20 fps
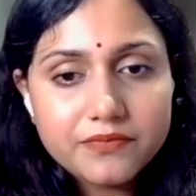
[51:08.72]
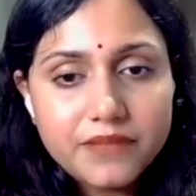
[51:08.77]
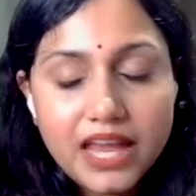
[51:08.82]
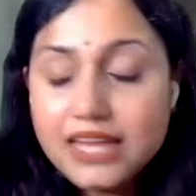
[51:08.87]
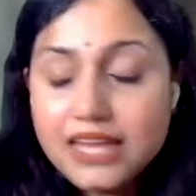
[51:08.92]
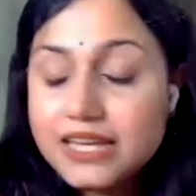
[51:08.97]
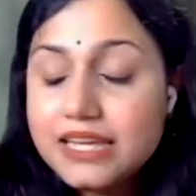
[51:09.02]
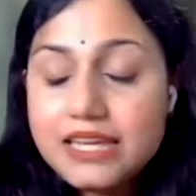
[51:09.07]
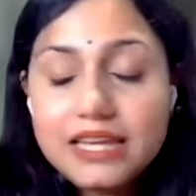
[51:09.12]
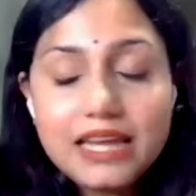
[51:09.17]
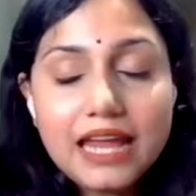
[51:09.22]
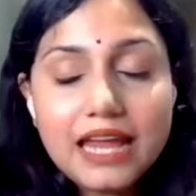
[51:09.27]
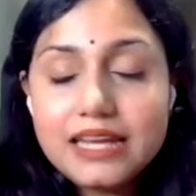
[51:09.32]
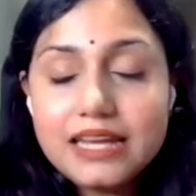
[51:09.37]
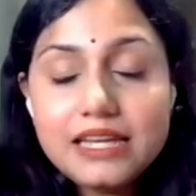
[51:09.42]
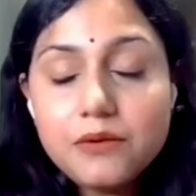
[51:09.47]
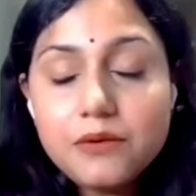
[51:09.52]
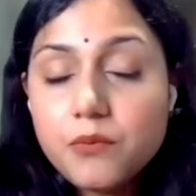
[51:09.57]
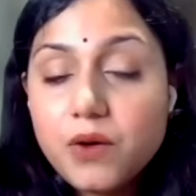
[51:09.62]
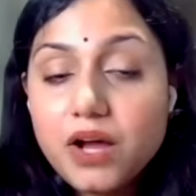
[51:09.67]

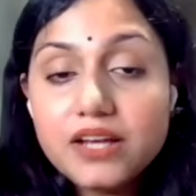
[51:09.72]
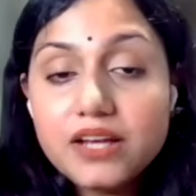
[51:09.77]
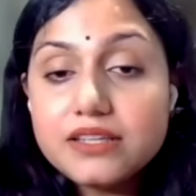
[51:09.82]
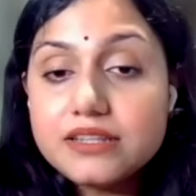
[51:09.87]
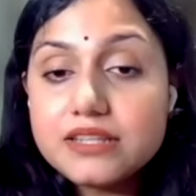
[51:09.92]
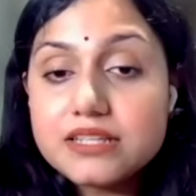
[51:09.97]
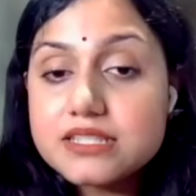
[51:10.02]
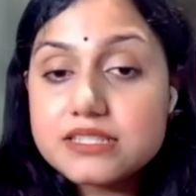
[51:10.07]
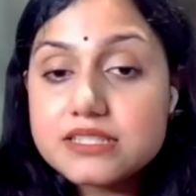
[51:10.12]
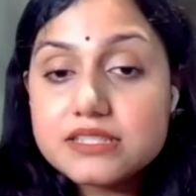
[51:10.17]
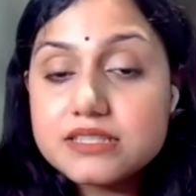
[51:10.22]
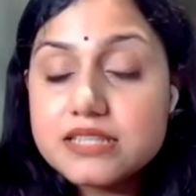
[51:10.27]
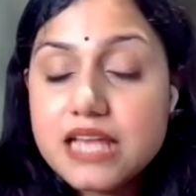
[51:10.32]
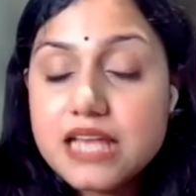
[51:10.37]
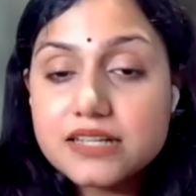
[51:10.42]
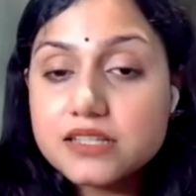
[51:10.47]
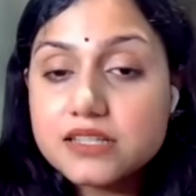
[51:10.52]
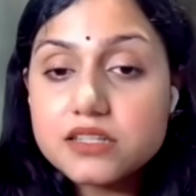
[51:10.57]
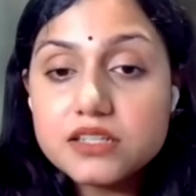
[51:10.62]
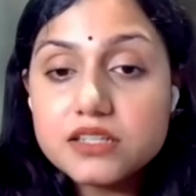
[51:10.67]
anyone this
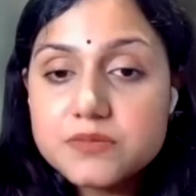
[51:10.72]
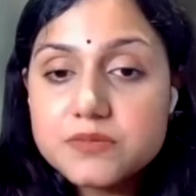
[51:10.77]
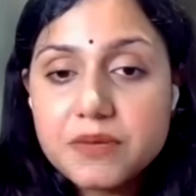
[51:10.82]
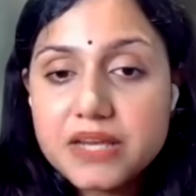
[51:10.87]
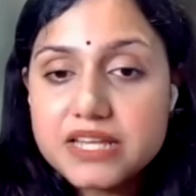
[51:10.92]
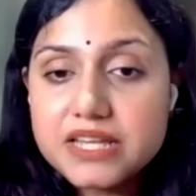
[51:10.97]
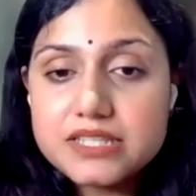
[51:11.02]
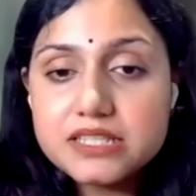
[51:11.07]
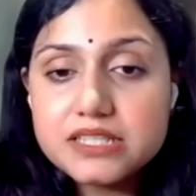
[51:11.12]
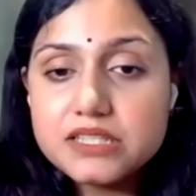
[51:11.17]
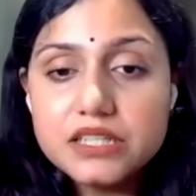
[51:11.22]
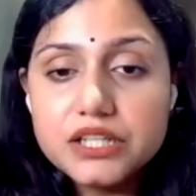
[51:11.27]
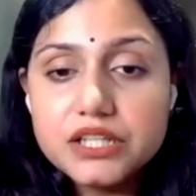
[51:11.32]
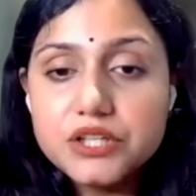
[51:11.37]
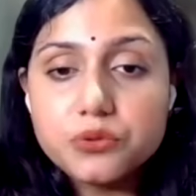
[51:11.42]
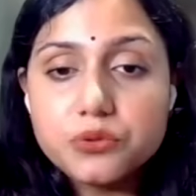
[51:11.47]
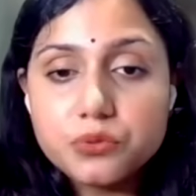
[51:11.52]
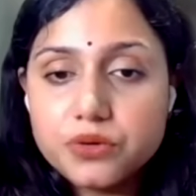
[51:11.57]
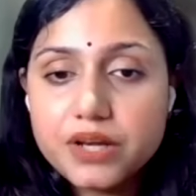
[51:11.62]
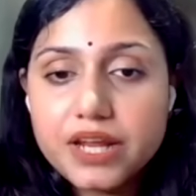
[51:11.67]
Saturn is
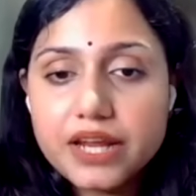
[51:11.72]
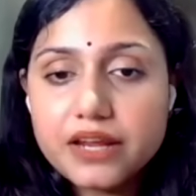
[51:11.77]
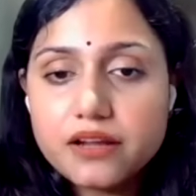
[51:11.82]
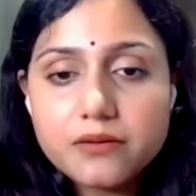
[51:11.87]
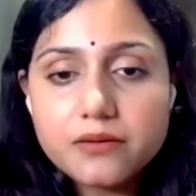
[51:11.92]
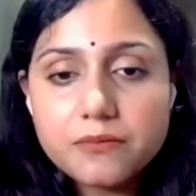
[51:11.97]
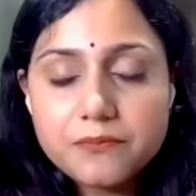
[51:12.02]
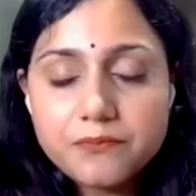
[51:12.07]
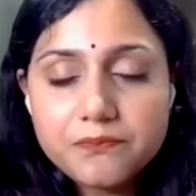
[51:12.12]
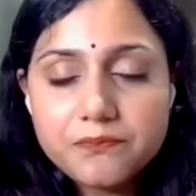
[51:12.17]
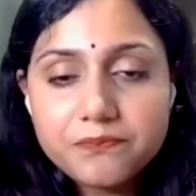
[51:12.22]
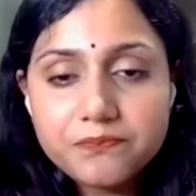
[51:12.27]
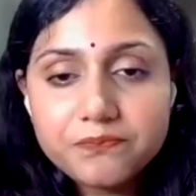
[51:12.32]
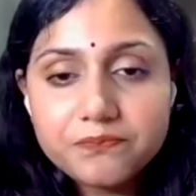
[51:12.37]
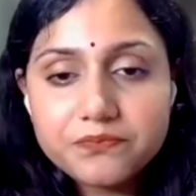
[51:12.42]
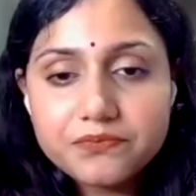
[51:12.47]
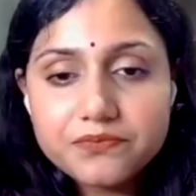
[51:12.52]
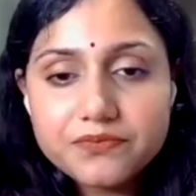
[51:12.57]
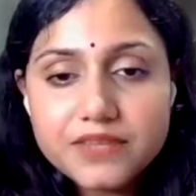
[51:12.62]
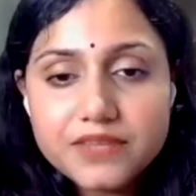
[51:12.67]
basically ruling
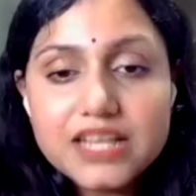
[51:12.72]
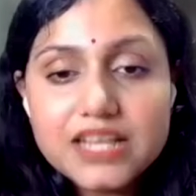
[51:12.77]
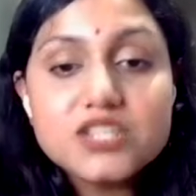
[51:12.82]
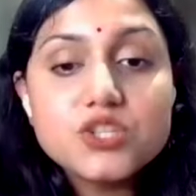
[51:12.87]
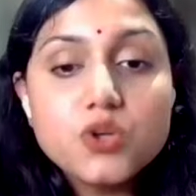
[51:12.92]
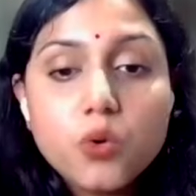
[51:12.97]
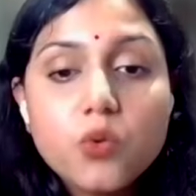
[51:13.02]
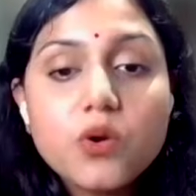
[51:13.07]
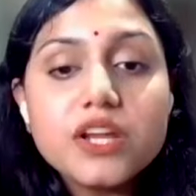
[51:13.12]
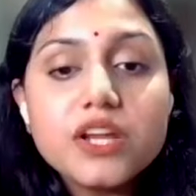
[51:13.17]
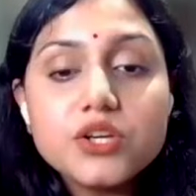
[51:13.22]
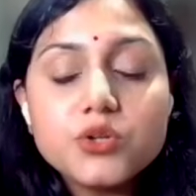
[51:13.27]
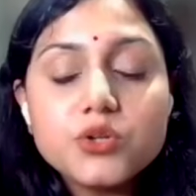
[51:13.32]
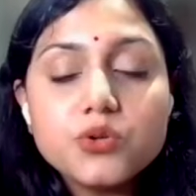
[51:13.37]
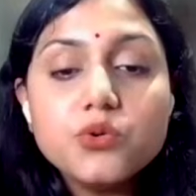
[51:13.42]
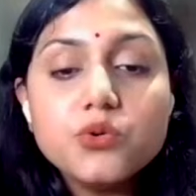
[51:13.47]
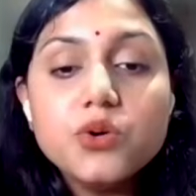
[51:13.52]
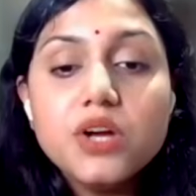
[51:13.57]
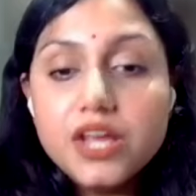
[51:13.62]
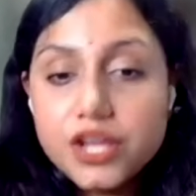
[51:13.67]
is going
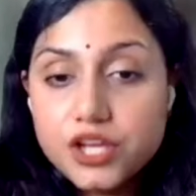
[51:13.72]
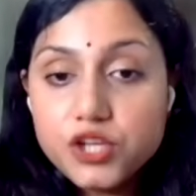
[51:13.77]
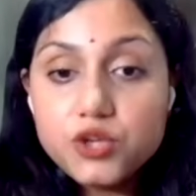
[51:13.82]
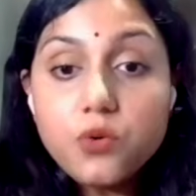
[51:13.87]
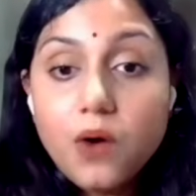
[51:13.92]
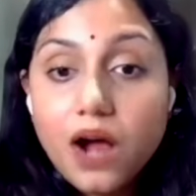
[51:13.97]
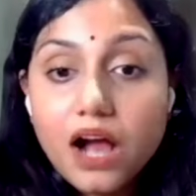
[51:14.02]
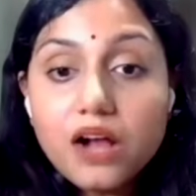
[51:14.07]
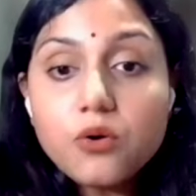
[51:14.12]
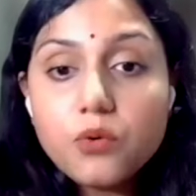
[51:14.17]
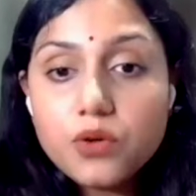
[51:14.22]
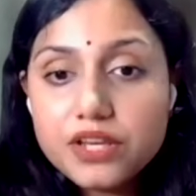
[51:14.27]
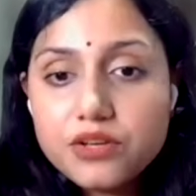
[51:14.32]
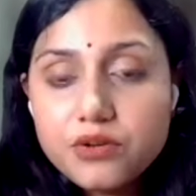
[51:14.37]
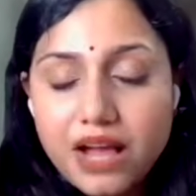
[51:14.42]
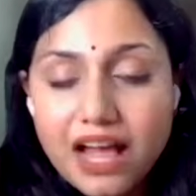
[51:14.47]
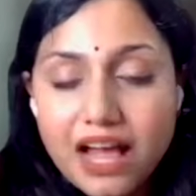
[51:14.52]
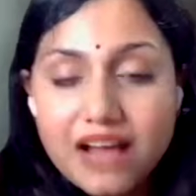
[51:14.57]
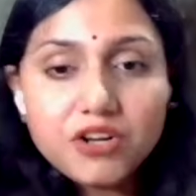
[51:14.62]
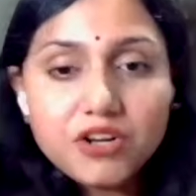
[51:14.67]
to, you are going
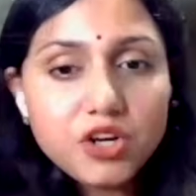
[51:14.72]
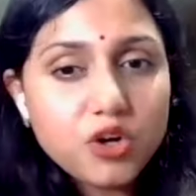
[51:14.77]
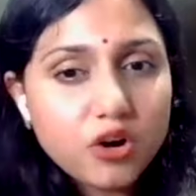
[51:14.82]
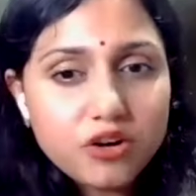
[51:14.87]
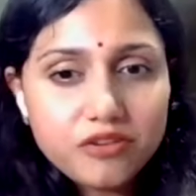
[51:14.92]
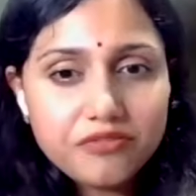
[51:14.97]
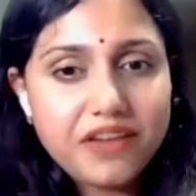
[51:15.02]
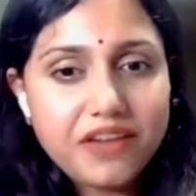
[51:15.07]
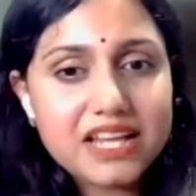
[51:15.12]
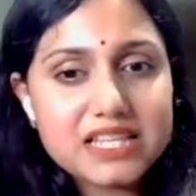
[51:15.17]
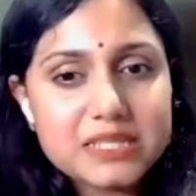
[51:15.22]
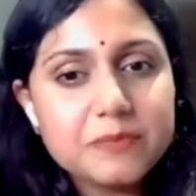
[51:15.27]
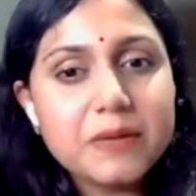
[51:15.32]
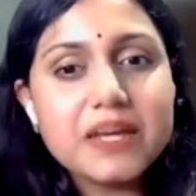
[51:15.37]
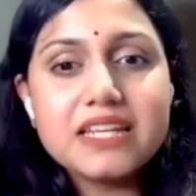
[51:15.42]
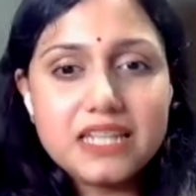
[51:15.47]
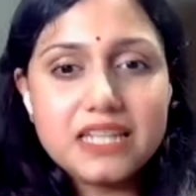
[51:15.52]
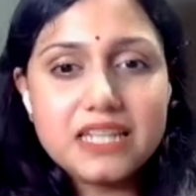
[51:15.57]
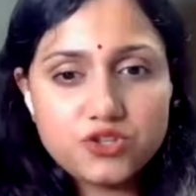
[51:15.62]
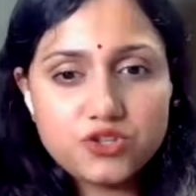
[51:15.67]
to have a lot of
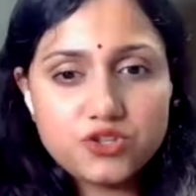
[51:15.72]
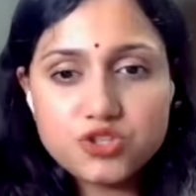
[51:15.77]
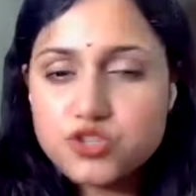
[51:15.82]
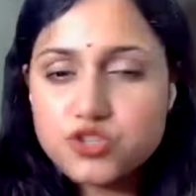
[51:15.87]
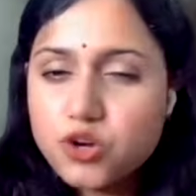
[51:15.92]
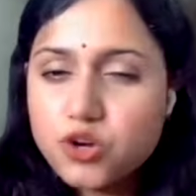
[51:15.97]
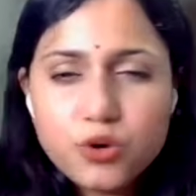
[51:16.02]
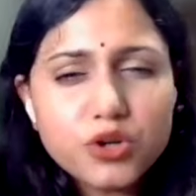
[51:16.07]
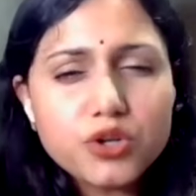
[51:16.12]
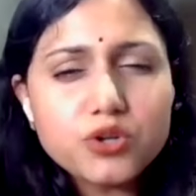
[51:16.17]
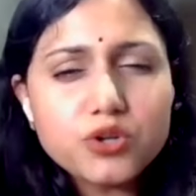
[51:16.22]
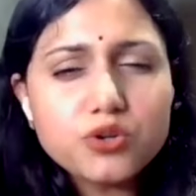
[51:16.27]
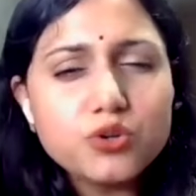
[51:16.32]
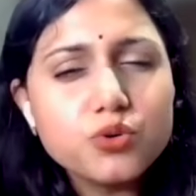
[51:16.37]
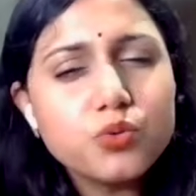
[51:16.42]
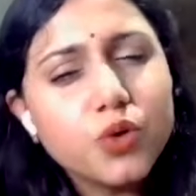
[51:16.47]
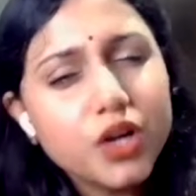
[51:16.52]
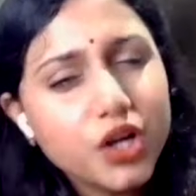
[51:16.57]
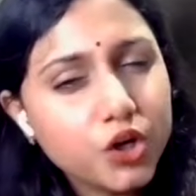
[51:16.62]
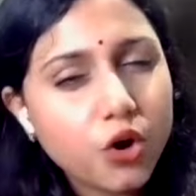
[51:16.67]
expectations, you're going to
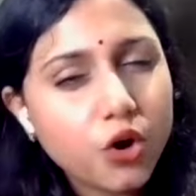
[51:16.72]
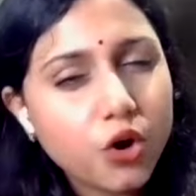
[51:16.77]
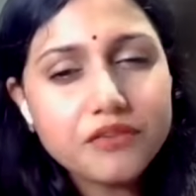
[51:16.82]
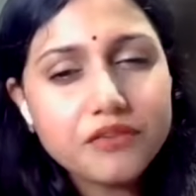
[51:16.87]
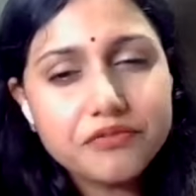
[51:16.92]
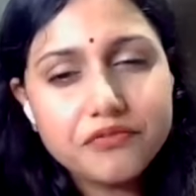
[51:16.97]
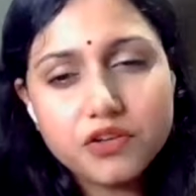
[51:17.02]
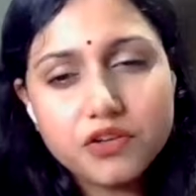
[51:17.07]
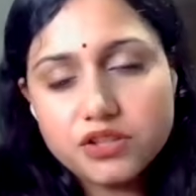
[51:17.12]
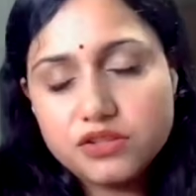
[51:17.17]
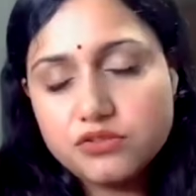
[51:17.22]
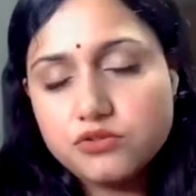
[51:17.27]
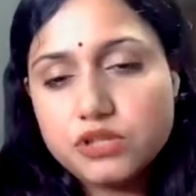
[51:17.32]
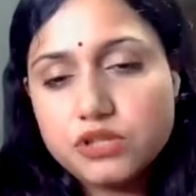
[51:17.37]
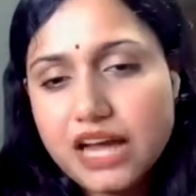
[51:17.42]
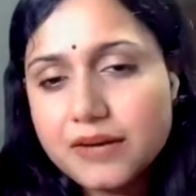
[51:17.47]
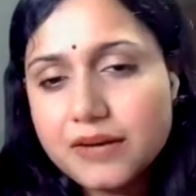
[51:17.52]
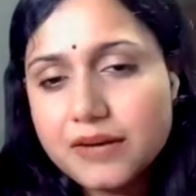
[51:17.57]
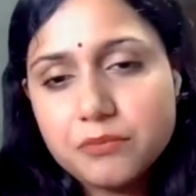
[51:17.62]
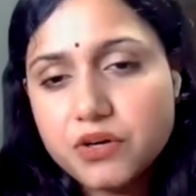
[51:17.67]
do a lot for
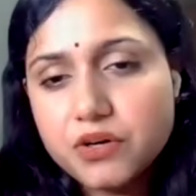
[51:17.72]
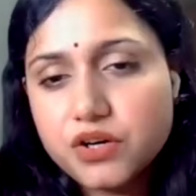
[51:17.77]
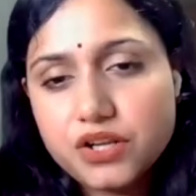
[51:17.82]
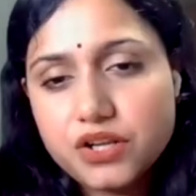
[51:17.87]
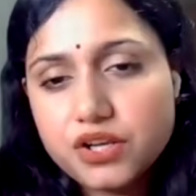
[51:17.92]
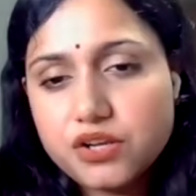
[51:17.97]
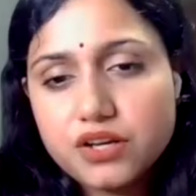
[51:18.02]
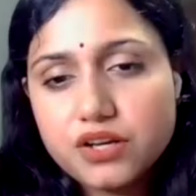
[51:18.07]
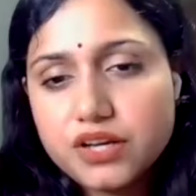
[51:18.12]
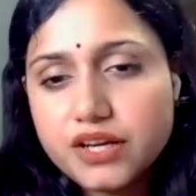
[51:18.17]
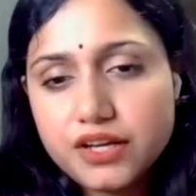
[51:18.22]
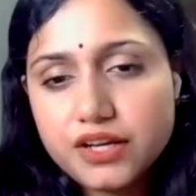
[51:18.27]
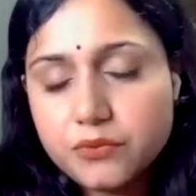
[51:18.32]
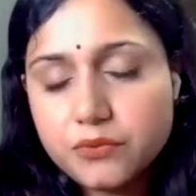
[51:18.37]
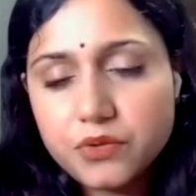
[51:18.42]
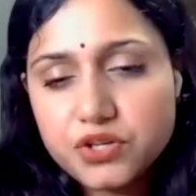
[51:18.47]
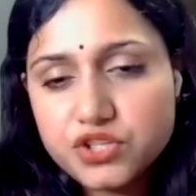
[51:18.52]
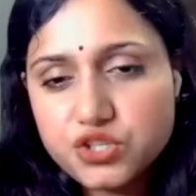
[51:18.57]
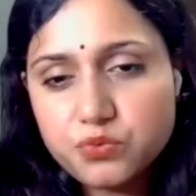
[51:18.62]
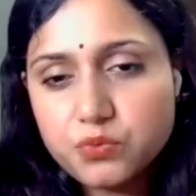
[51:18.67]
that particular
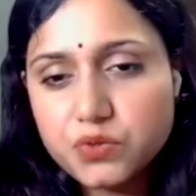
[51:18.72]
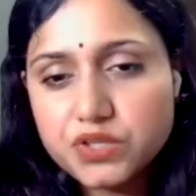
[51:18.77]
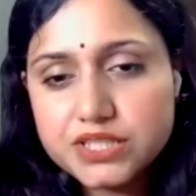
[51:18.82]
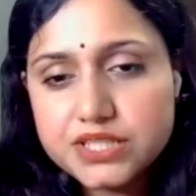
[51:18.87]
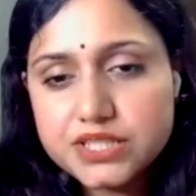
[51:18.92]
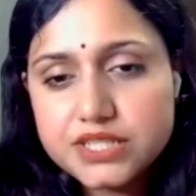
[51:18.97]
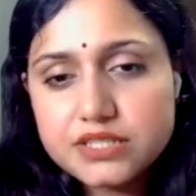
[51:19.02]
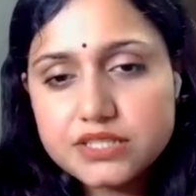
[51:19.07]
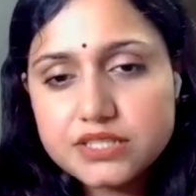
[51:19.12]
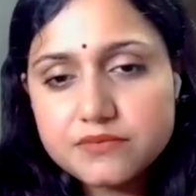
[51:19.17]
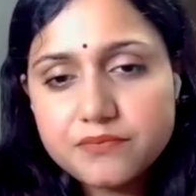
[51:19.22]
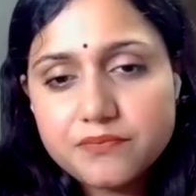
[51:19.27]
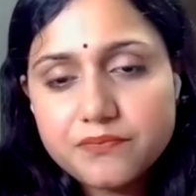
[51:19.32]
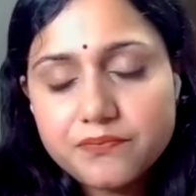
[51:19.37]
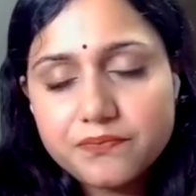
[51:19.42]
individuals.